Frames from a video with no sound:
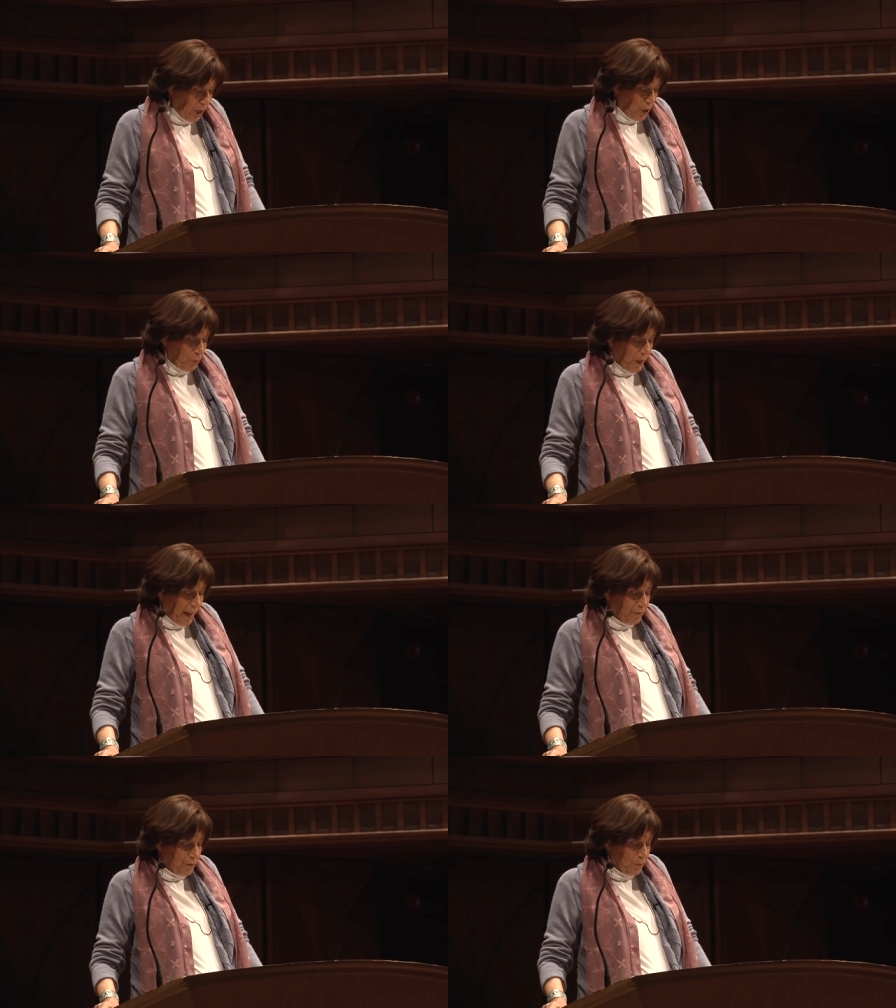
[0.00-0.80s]
You will
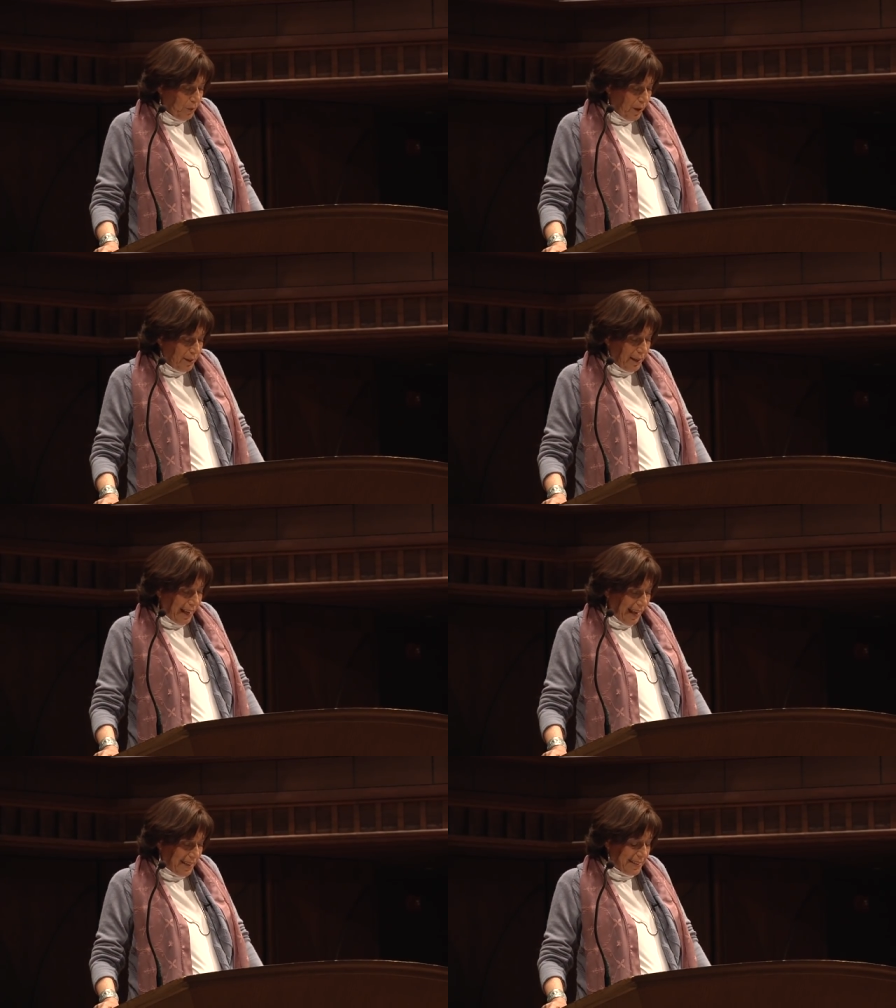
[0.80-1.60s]
have to run the
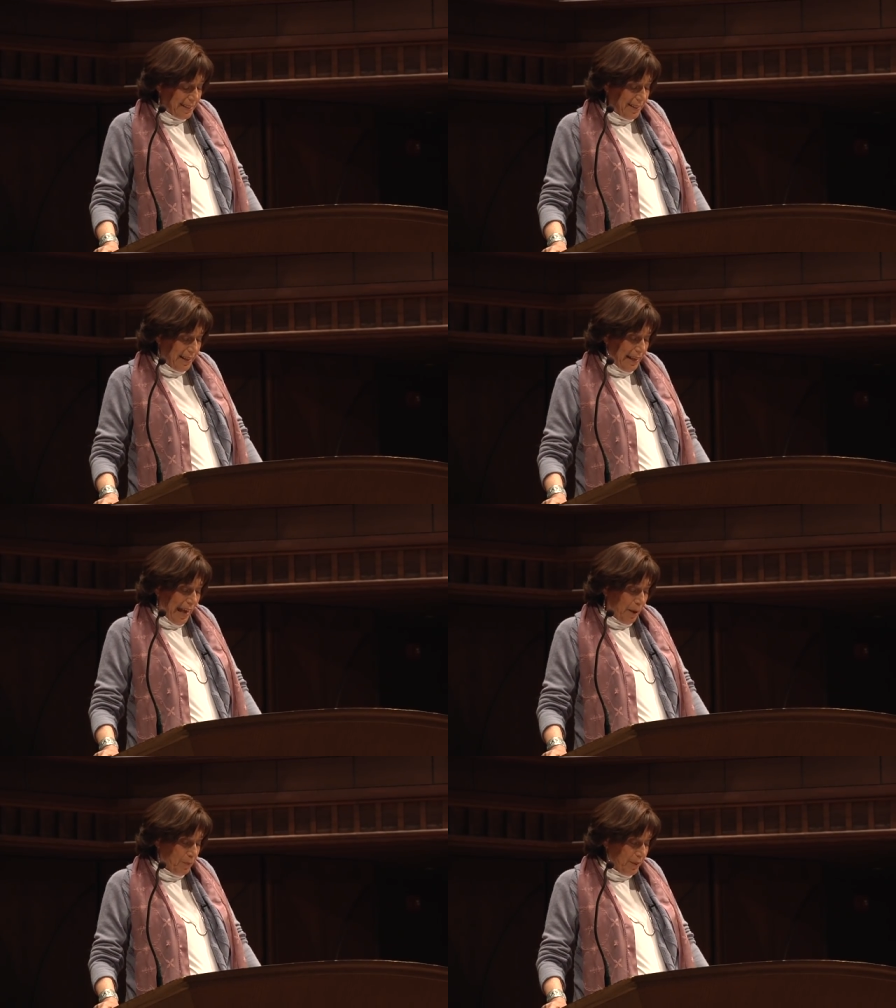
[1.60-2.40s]
last
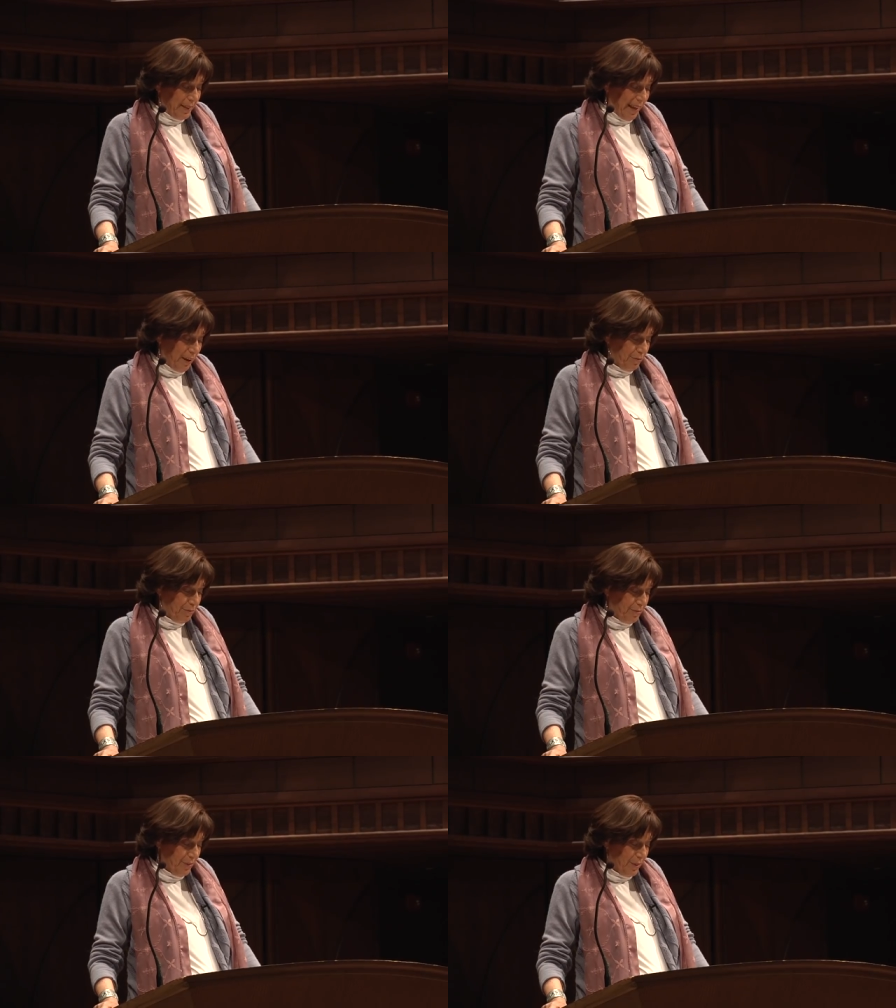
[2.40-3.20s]
lap deaf.
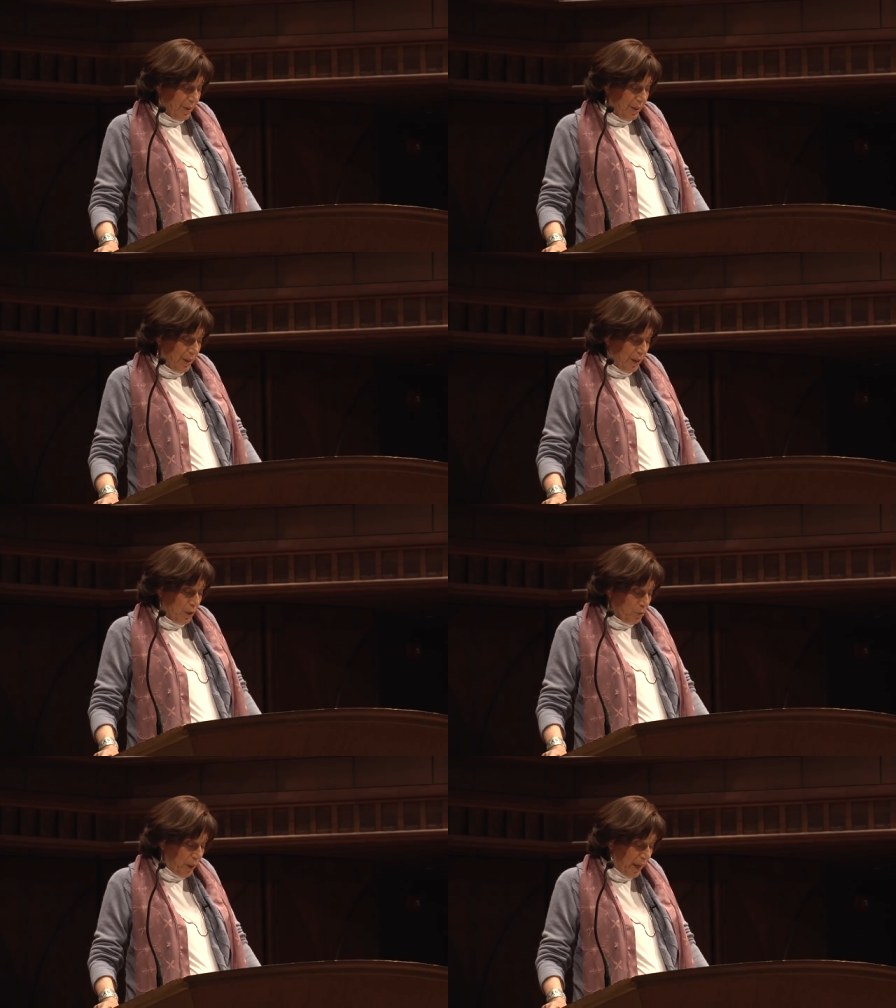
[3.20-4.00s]

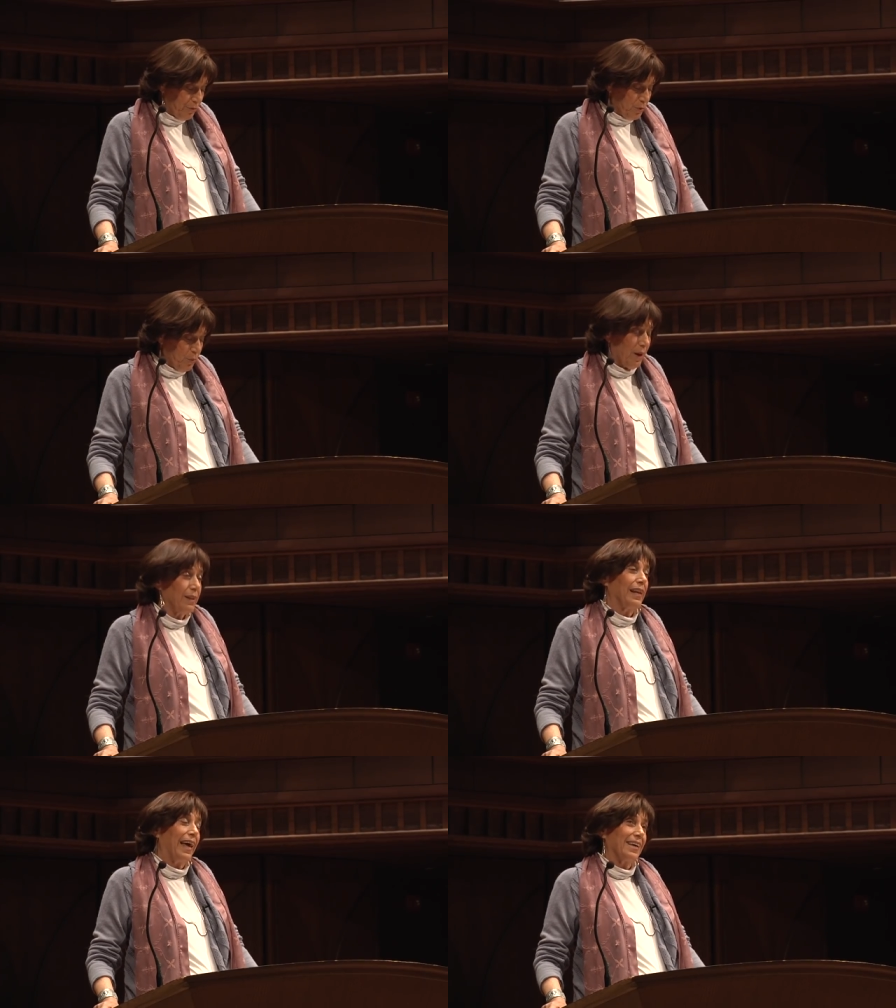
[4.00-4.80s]
You will have to run
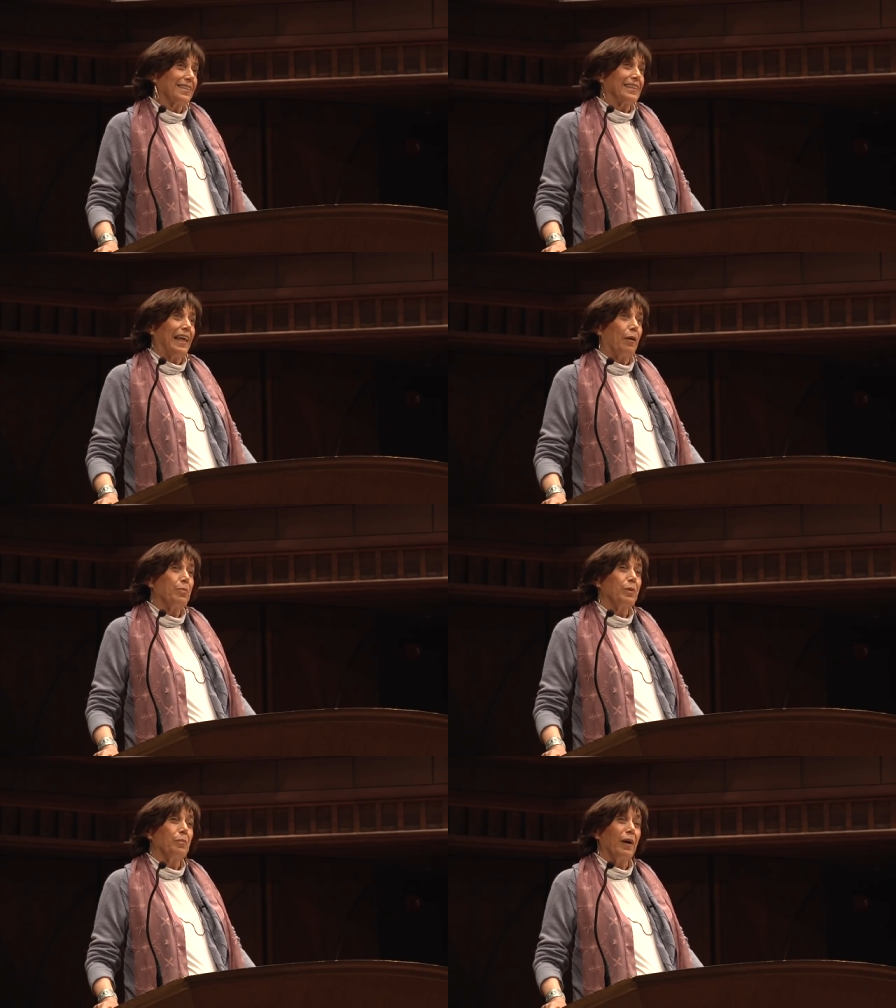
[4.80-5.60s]
the last lap
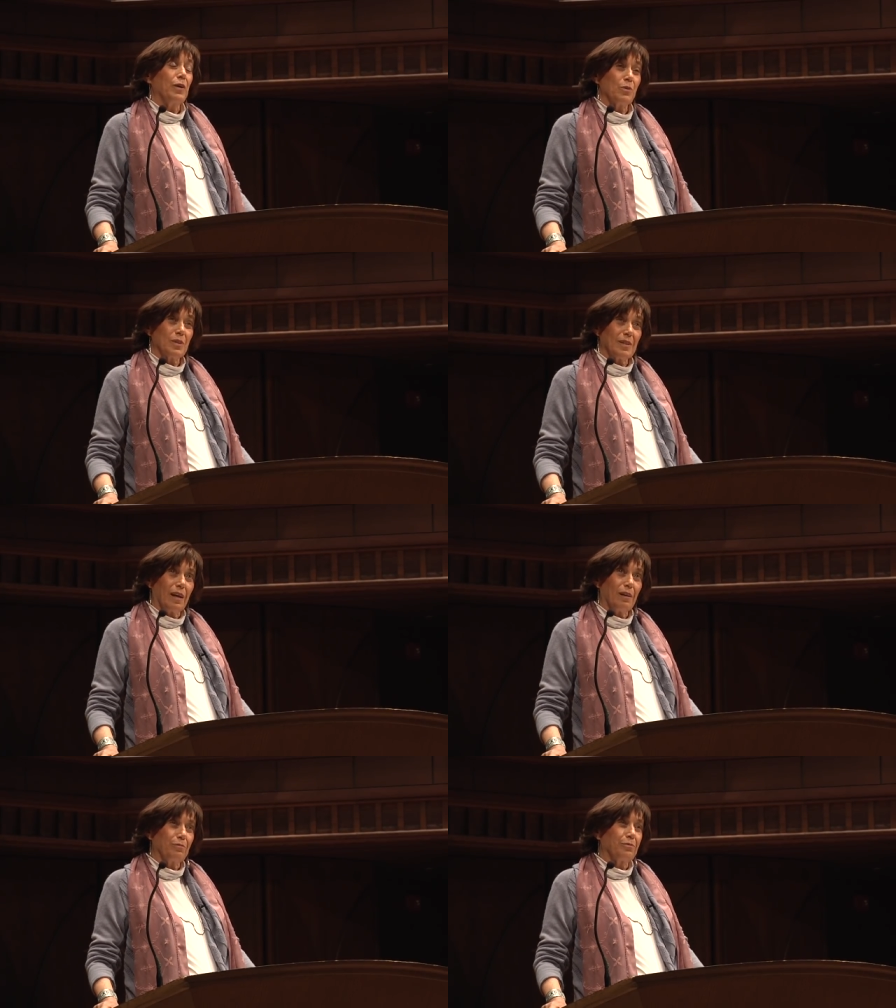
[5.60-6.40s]
by yourself.